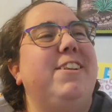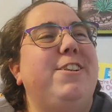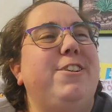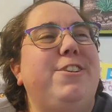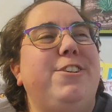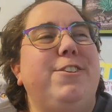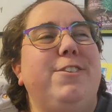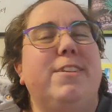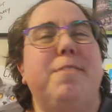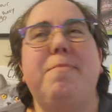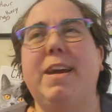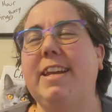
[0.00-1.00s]
to choose
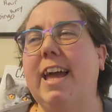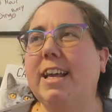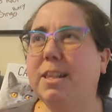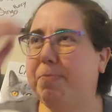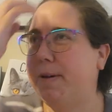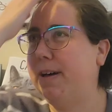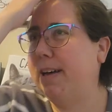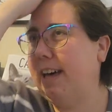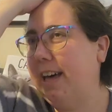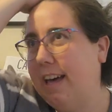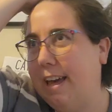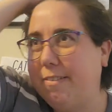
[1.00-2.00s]
my next book.
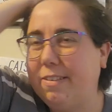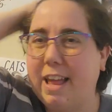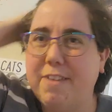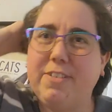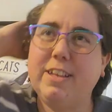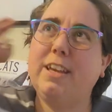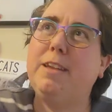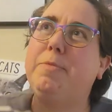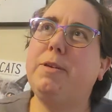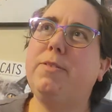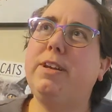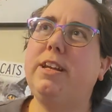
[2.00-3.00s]
I'm definitely going to
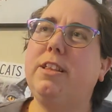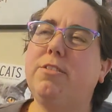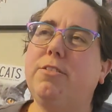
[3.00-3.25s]
be reading